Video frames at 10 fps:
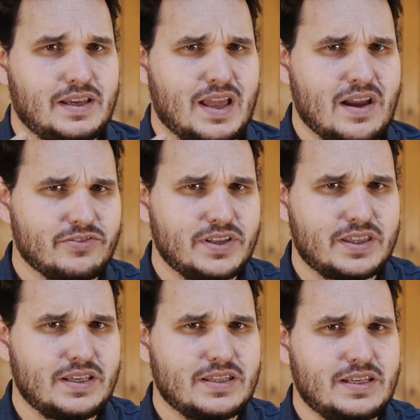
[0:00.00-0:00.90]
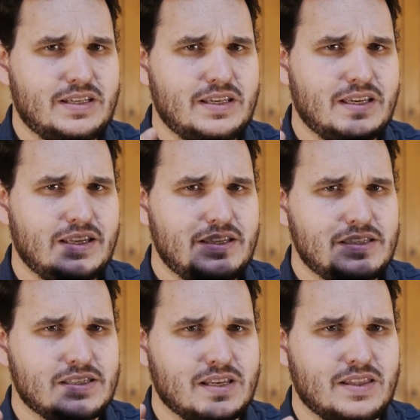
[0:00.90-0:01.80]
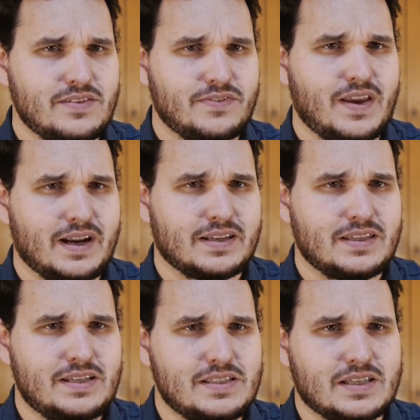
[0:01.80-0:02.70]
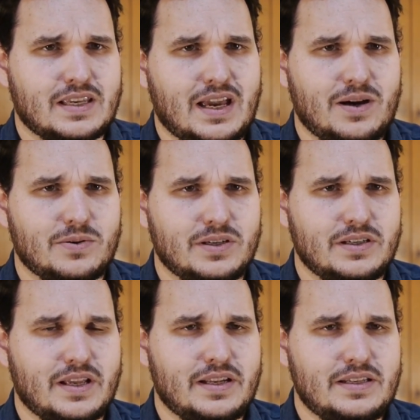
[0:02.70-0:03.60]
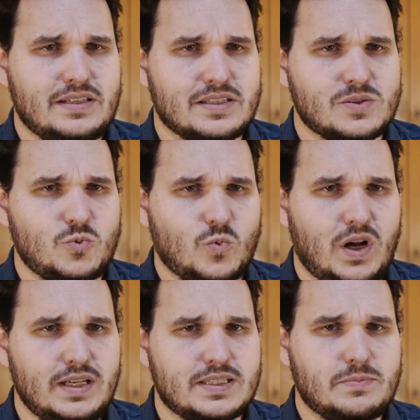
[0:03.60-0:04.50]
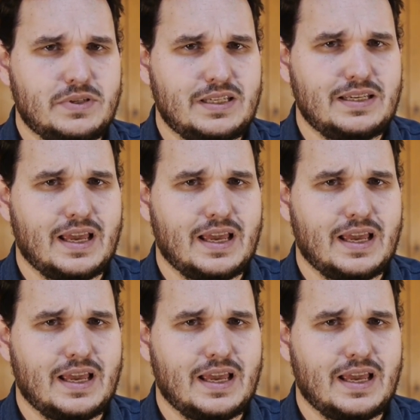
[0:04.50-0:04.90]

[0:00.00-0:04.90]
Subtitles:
everything that he is, and the fact that he's a coward and he doesn't want to be.